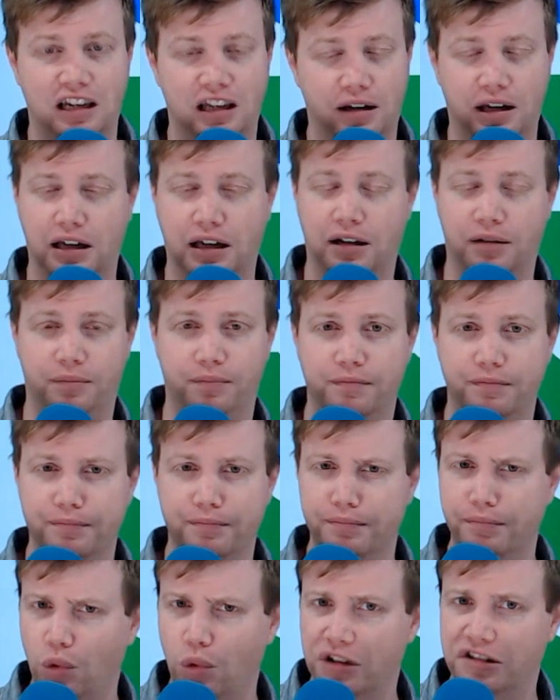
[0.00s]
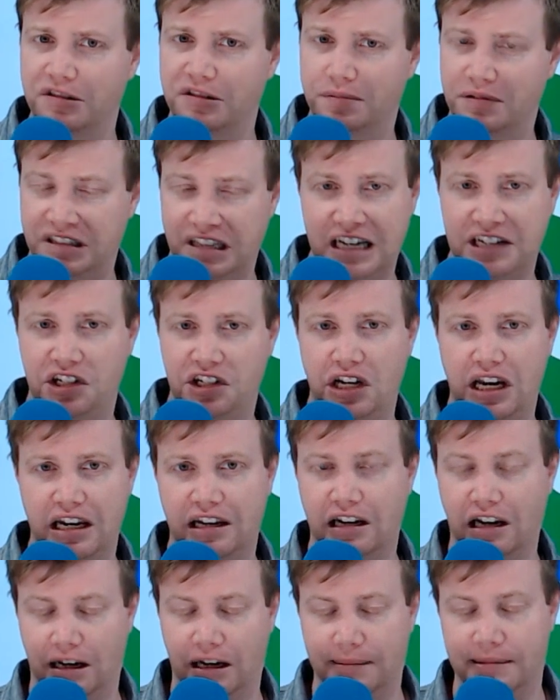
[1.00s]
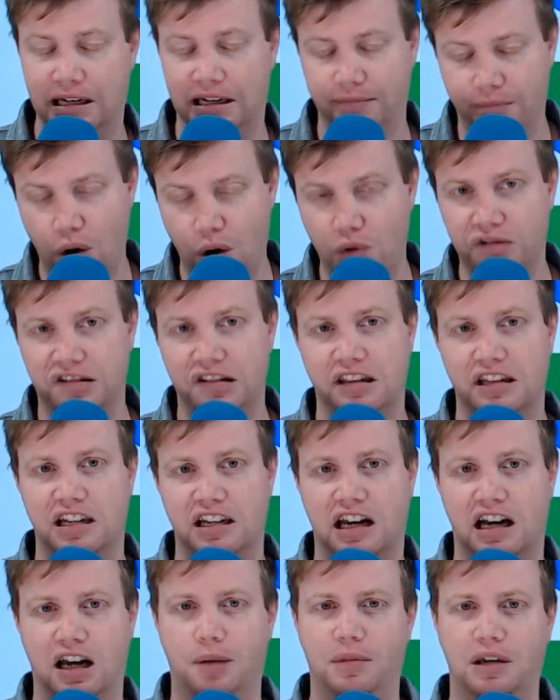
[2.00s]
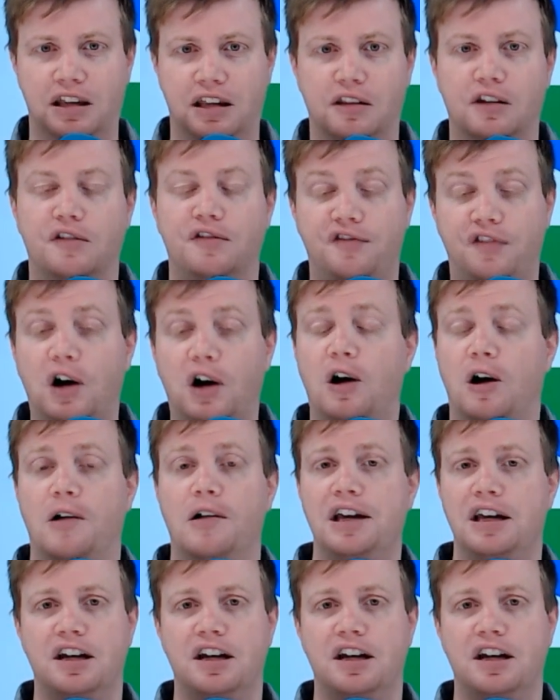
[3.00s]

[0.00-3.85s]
a more substantiated update most of the time in the fall.